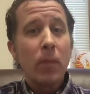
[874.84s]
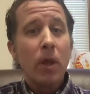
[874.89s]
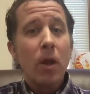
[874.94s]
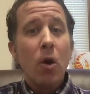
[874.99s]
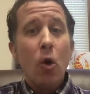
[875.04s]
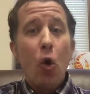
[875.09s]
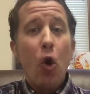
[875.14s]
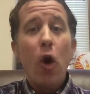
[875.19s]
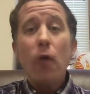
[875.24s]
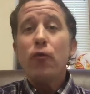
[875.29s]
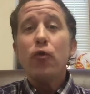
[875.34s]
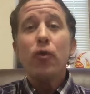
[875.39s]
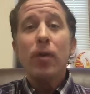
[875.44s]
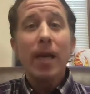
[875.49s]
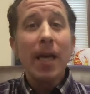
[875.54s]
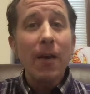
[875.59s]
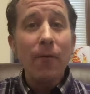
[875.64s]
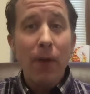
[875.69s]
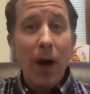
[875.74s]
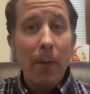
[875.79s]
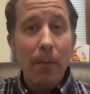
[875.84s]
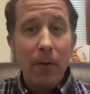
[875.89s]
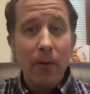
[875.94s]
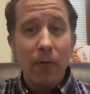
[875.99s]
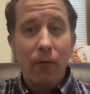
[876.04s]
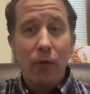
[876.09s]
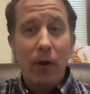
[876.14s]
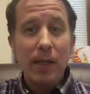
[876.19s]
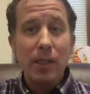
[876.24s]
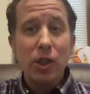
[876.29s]
Or if you give up
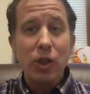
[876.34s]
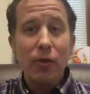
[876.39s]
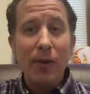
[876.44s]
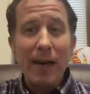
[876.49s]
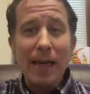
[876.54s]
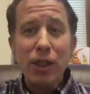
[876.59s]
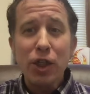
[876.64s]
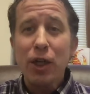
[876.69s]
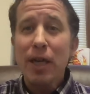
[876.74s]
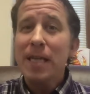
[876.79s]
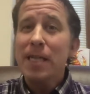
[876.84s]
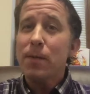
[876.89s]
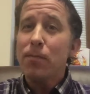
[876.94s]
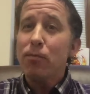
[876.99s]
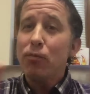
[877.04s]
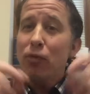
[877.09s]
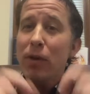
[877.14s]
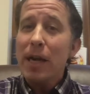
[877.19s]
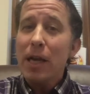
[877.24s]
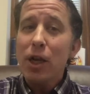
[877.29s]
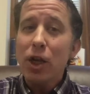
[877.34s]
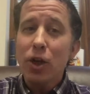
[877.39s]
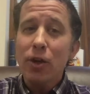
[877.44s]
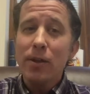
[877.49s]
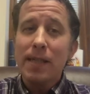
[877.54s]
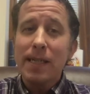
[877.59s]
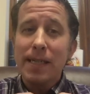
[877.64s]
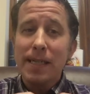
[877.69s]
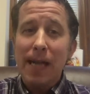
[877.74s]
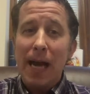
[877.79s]
in frustration, it's a pretty
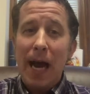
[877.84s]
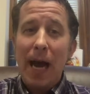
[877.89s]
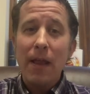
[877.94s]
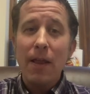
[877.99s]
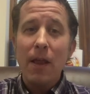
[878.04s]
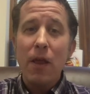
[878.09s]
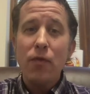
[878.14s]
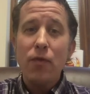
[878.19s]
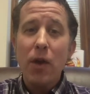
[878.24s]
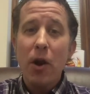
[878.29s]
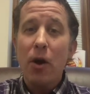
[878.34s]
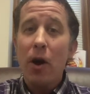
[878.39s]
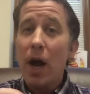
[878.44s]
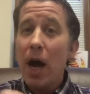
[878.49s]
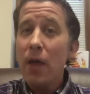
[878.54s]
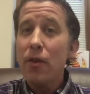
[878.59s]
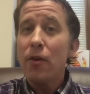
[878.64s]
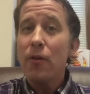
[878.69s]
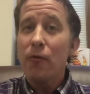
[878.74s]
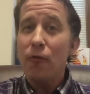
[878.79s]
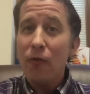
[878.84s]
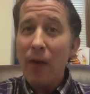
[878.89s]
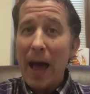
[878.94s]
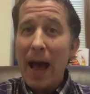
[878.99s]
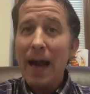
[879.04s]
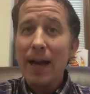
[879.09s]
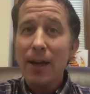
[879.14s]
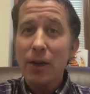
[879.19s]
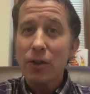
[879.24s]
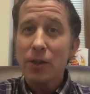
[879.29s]
good sign that there are other
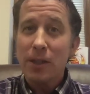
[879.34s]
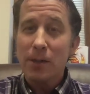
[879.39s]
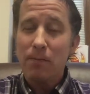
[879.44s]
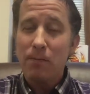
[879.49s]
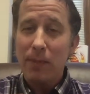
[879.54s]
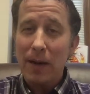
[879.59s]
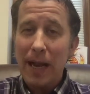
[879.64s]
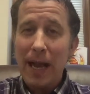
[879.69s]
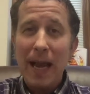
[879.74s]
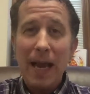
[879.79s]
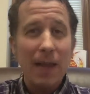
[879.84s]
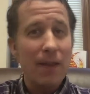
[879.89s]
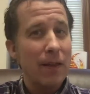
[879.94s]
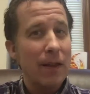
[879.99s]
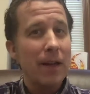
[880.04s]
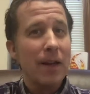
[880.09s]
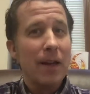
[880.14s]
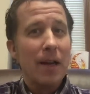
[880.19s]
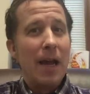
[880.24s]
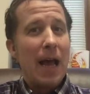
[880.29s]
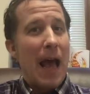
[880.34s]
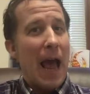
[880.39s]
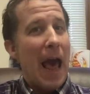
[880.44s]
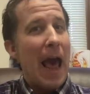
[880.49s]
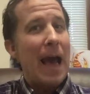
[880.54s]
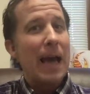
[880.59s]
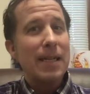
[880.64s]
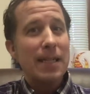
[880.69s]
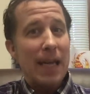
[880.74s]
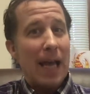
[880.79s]
factors in play than
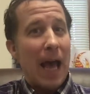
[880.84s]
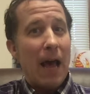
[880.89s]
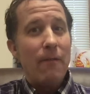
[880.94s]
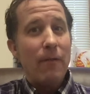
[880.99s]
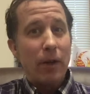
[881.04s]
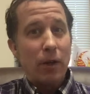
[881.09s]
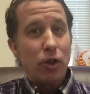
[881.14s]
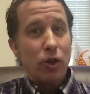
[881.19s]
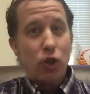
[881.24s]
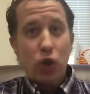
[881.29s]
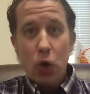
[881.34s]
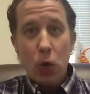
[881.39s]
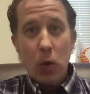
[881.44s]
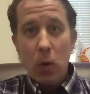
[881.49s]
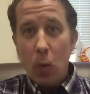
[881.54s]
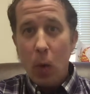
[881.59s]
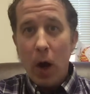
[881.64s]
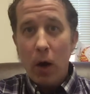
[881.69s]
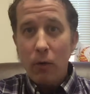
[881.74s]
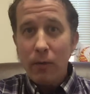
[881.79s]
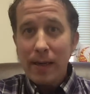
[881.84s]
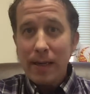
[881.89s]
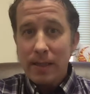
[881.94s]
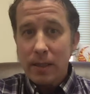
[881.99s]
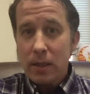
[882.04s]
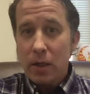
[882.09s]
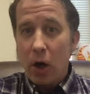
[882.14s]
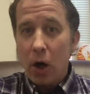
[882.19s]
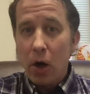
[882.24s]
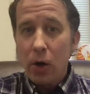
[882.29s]
actually having a true and
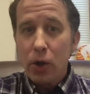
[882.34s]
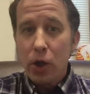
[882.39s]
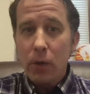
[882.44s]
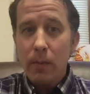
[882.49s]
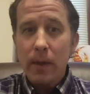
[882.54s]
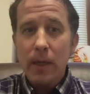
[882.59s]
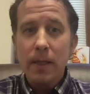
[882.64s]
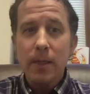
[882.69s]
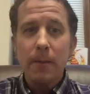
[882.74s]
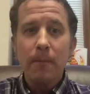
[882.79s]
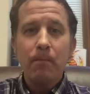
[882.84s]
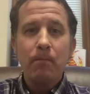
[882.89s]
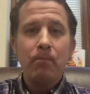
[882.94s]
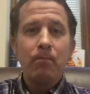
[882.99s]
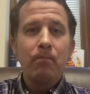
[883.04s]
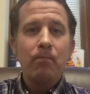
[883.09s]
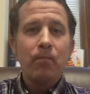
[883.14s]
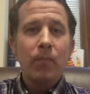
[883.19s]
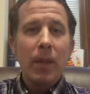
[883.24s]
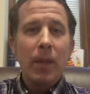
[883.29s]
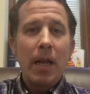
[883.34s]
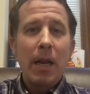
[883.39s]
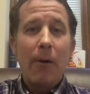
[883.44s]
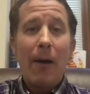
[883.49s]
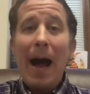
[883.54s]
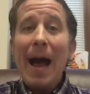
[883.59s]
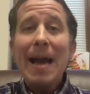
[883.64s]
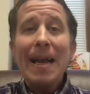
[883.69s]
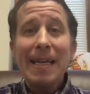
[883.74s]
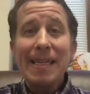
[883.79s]
well-reasoned argument. Now,
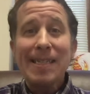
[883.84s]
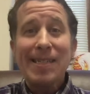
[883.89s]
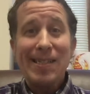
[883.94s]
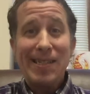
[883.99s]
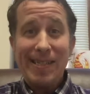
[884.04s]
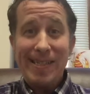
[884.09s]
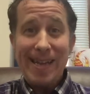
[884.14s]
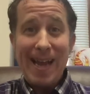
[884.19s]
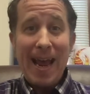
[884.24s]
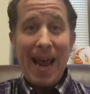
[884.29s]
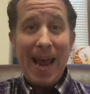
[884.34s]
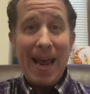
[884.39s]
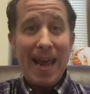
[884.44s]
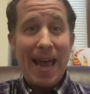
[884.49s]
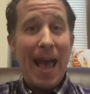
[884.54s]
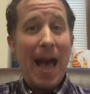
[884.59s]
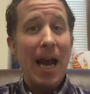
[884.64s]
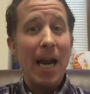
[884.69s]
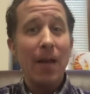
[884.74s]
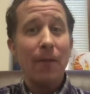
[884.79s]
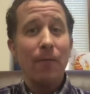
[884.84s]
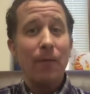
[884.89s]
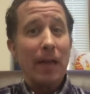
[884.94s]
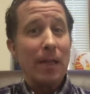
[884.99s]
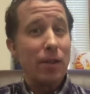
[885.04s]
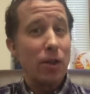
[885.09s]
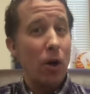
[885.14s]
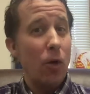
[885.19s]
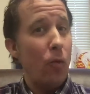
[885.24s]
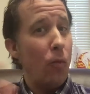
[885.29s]
I can say
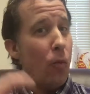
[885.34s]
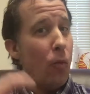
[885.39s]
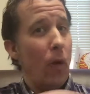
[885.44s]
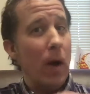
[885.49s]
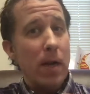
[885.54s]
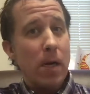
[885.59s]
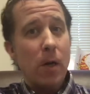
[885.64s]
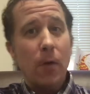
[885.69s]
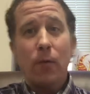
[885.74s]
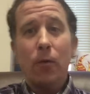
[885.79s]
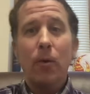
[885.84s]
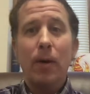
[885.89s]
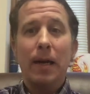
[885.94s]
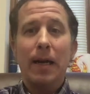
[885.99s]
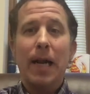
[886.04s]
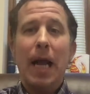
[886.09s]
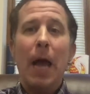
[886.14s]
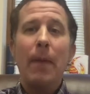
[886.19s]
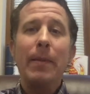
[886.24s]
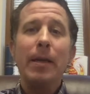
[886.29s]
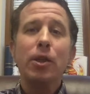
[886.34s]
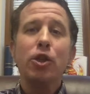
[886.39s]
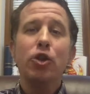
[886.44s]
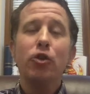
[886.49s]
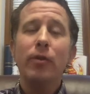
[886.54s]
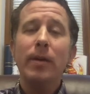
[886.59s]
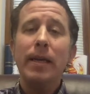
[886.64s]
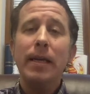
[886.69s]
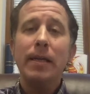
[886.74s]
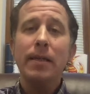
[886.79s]
elephants are wonderful at climbing
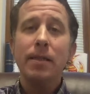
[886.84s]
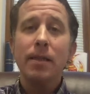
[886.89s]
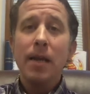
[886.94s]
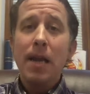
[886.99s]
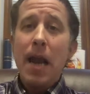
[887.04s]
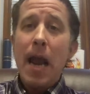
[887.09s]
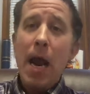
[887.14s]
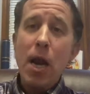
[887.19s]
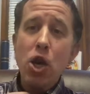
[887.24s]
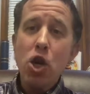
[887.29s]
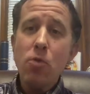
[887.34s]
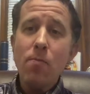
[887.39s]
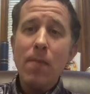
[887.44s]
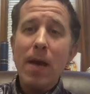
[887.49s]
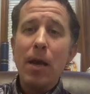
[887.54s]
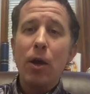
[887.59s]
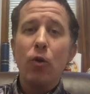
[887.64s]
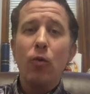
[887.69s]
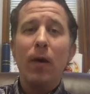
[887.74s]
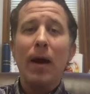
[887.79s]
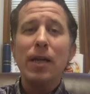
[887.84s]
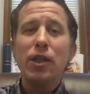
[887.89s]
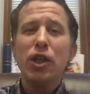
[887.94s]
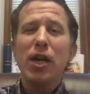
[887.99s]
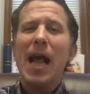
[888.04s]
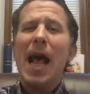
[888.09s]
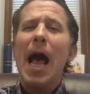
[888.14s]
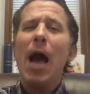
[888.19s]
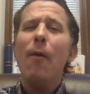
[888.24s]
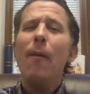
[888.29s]
trees, and you may
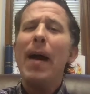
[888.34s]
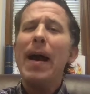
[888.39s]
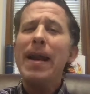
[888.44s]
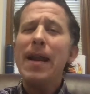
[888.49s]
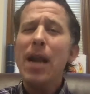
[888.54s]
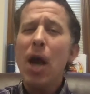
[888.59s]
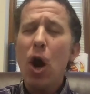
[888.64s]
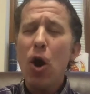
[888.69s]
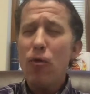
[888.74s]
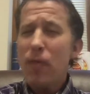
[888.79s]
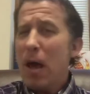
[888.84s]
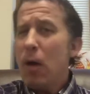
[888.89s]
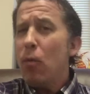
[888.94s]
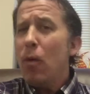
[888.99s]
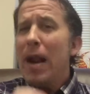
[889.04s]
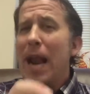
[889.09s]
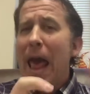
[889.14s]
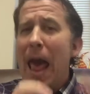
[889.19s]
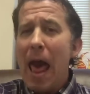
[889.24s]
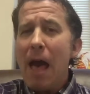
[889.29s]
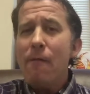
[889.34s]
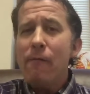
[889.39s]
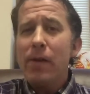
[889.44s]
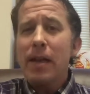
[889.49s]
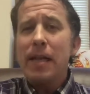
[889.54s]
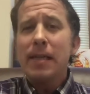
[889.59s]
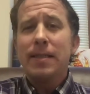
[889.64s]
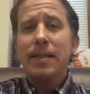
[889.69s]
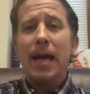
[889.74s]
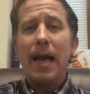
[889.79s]
question how I know that, what
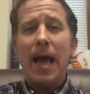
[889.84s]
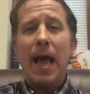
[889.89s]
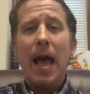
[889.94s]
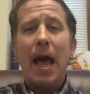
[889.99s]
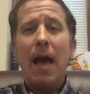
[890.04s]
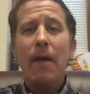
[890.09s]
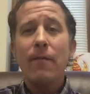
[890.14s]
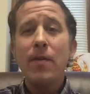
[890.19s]
evidence I have.